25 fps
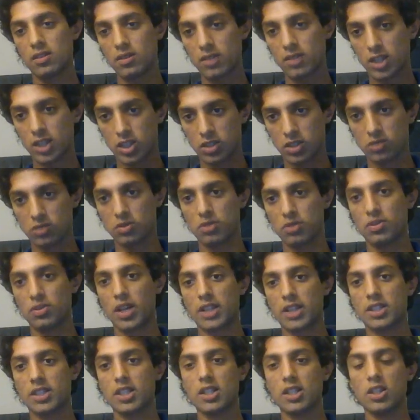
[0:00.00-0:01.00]
this is
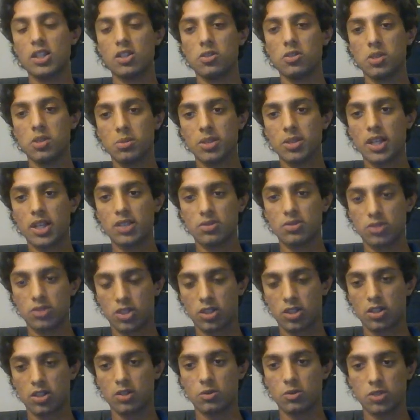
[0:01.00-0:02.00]
reflected in the normalized
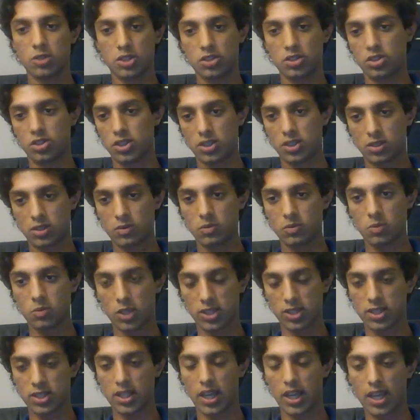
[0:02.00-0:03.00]
return, which is just,
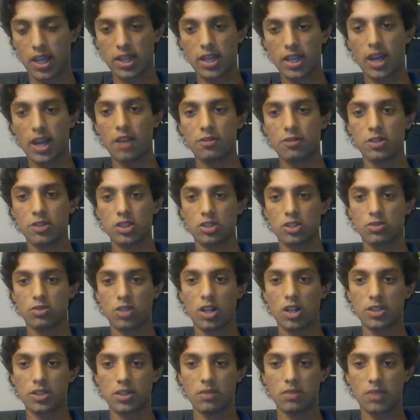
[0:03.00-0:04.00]
once again, the average
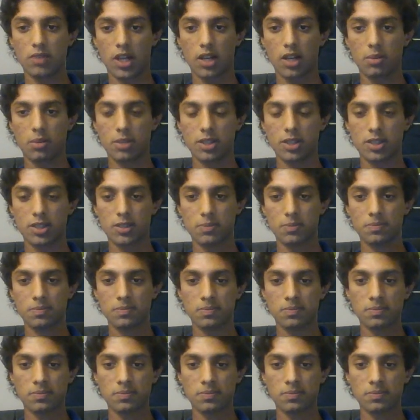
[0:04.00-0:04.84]
across environments.